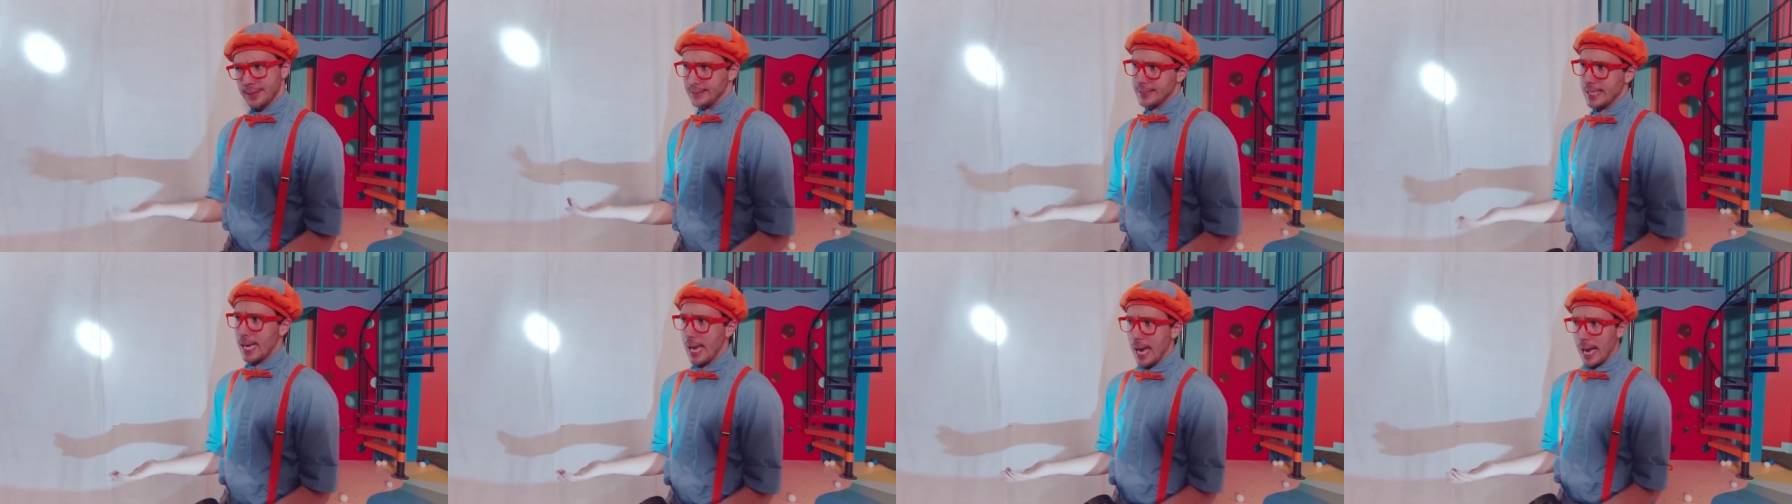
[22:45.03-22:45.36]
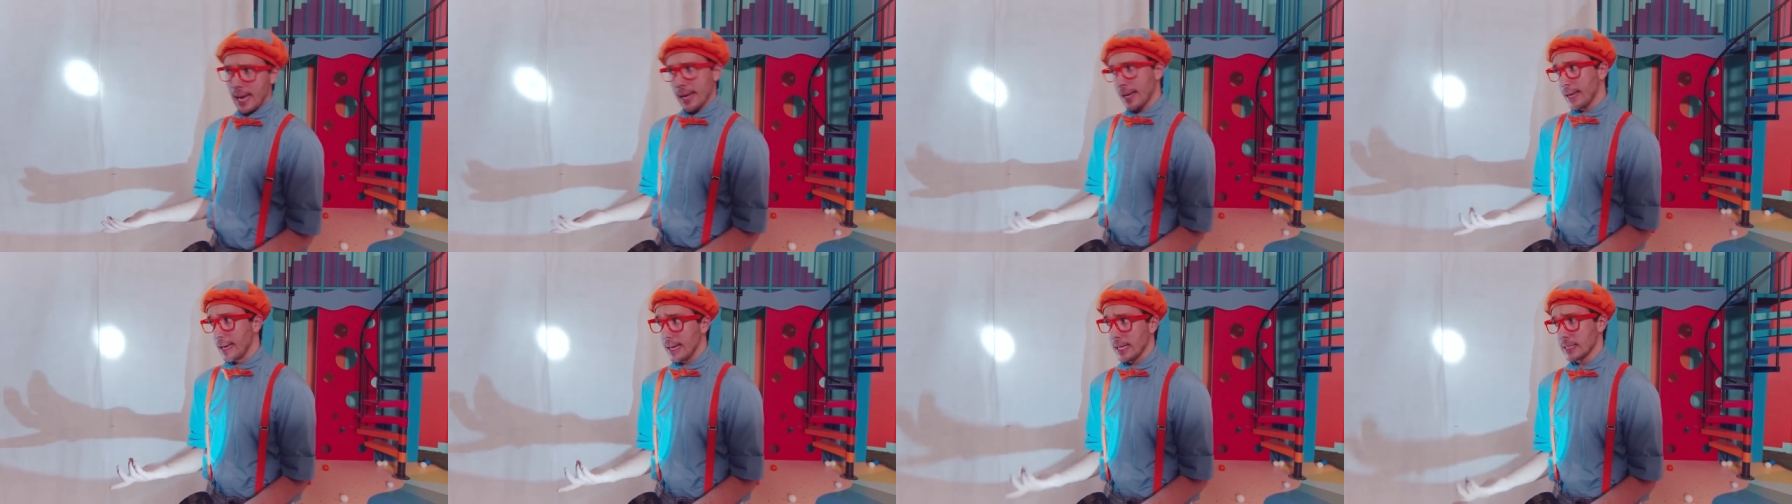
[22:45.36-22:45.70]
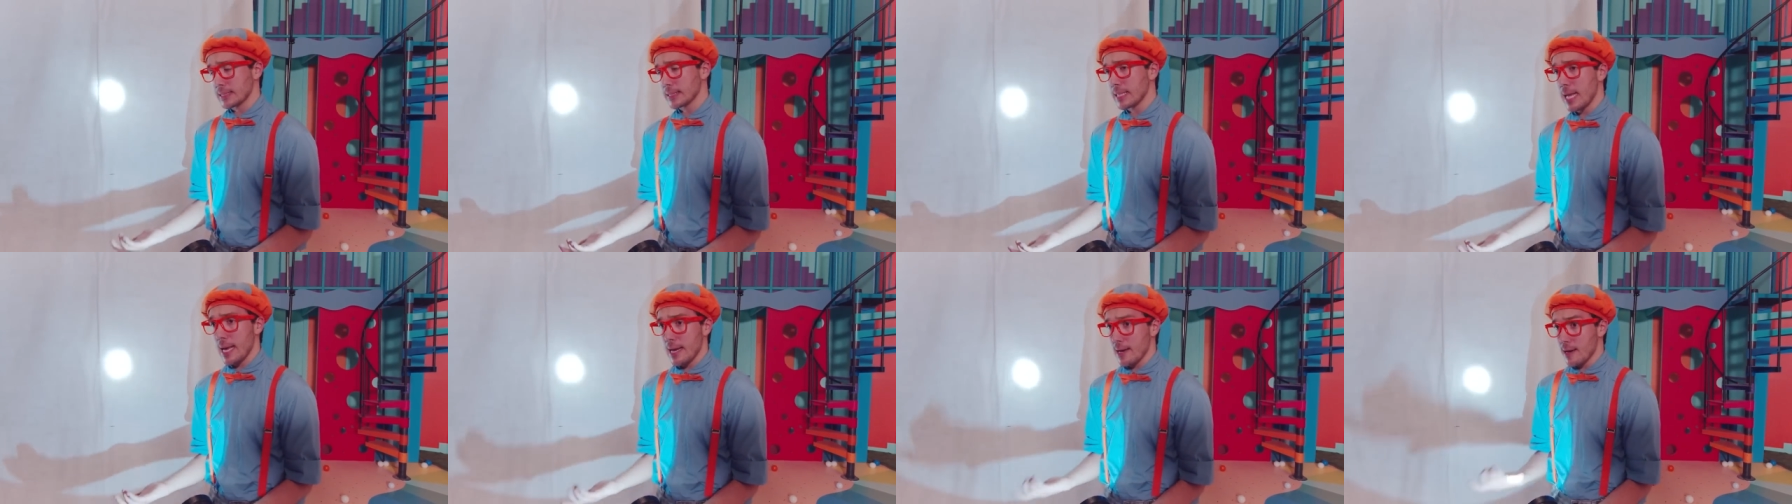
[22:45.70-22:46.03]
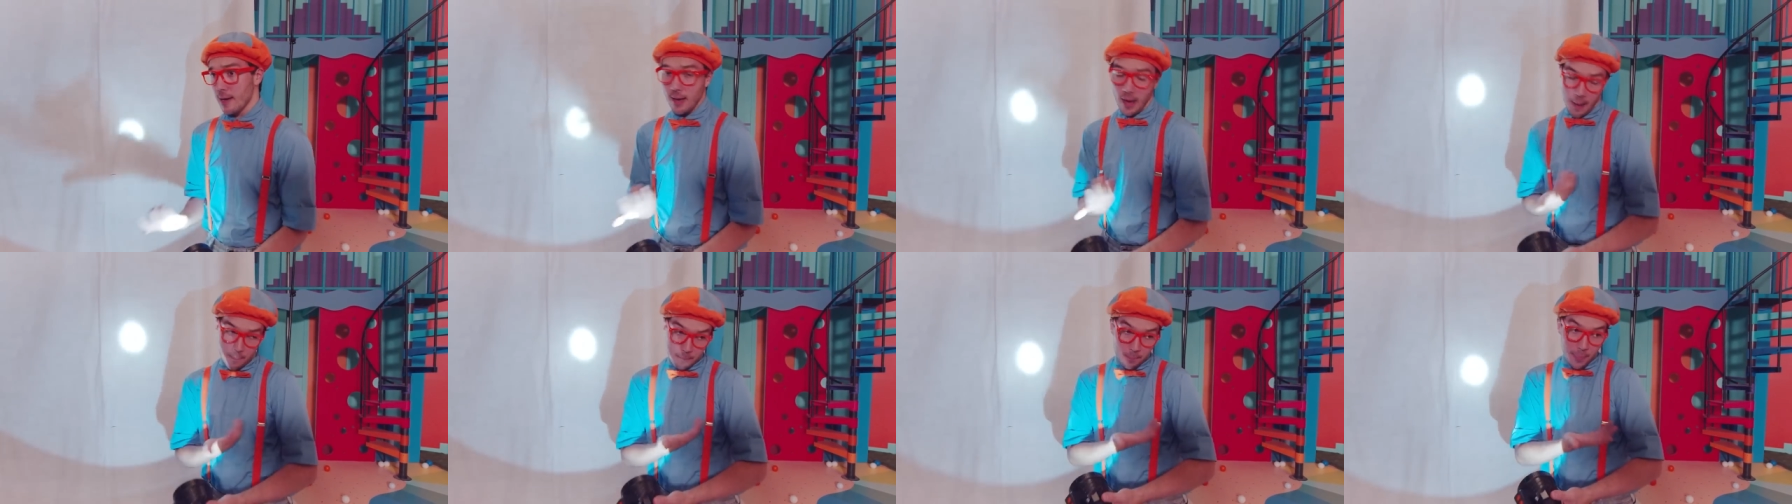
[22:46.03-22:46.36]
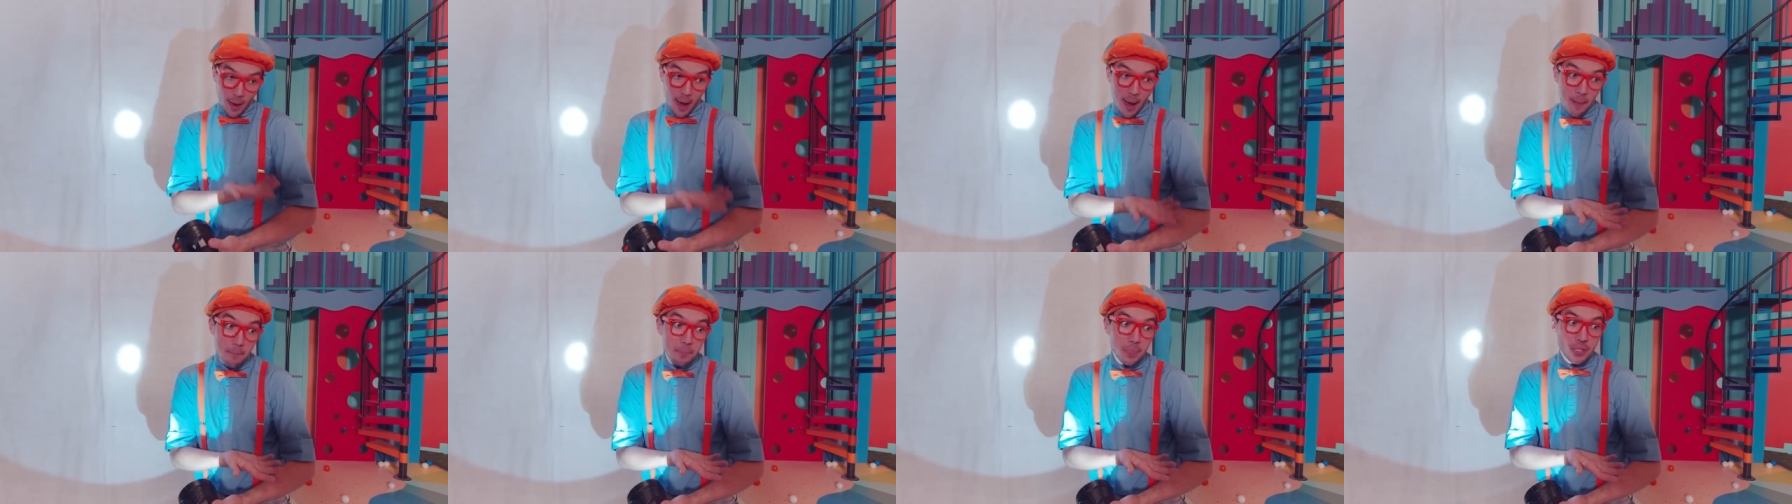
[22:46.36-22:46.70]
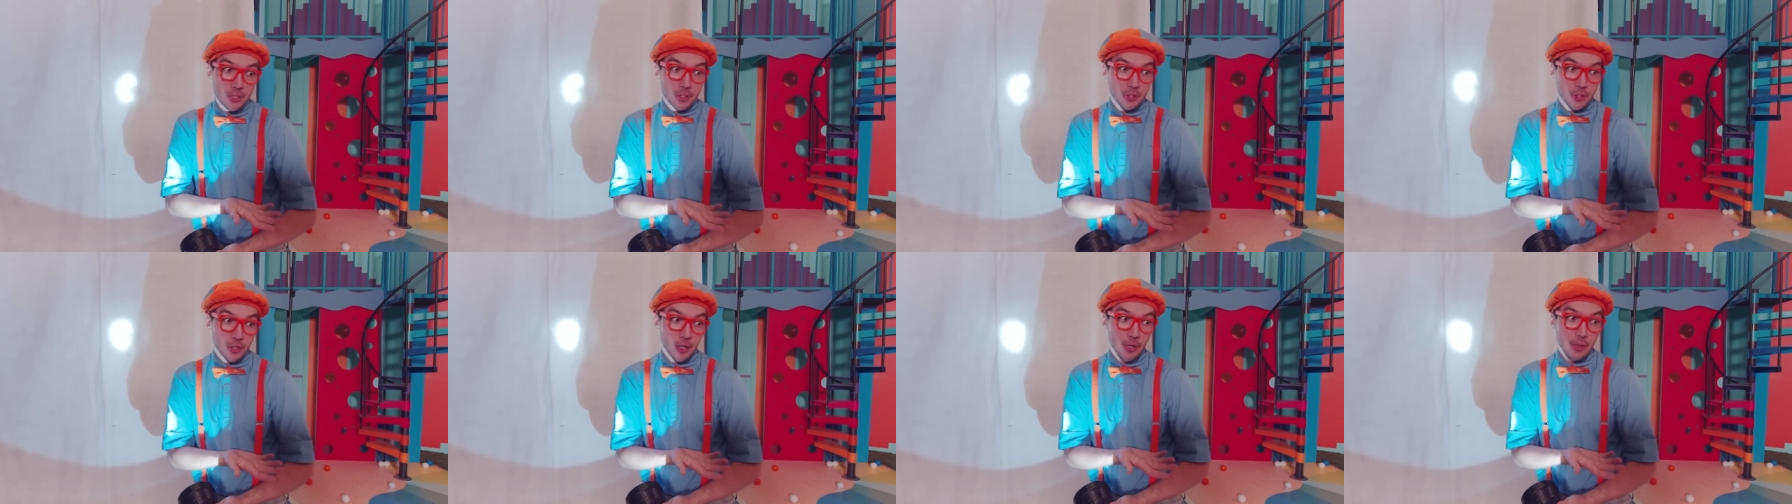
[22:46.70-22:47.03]
Yeah, it's like a
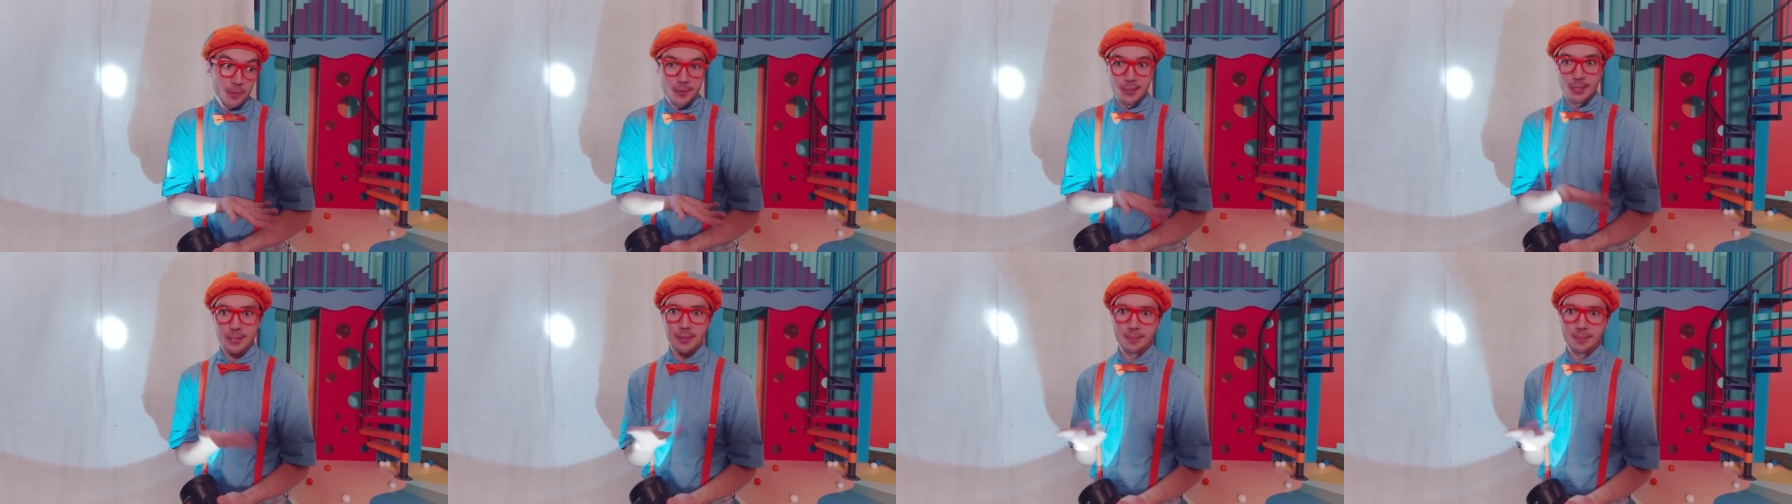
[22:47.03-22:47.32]
puppet show,